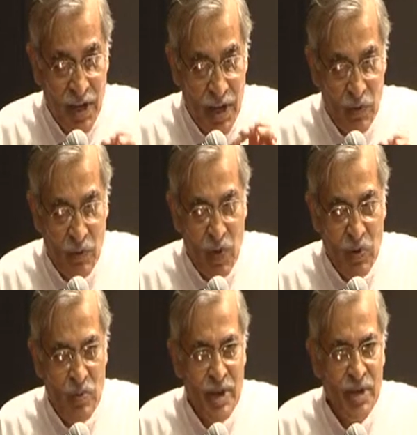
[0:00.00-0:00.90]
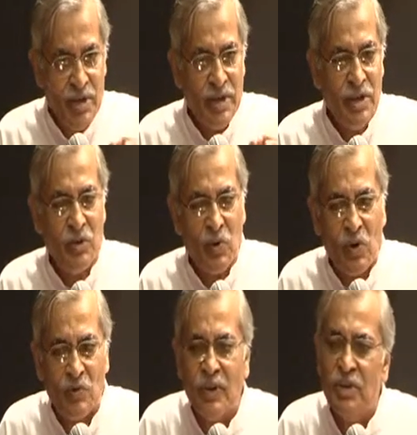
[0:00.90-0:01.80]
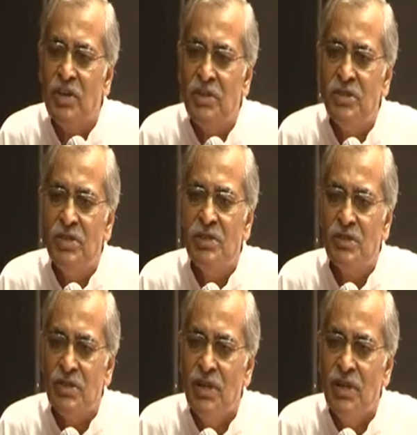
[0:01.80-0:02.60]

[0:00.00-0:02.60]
involvement in conflict regions